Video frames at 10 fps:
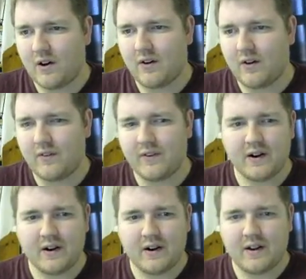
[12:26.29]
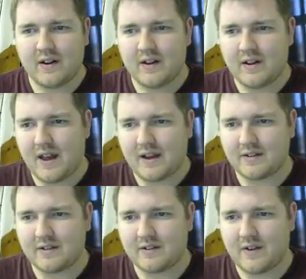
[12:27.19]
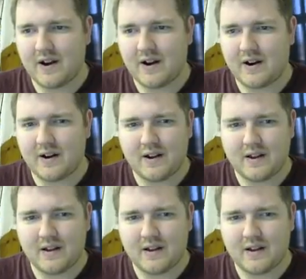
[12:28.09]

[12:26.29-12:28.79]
over x squared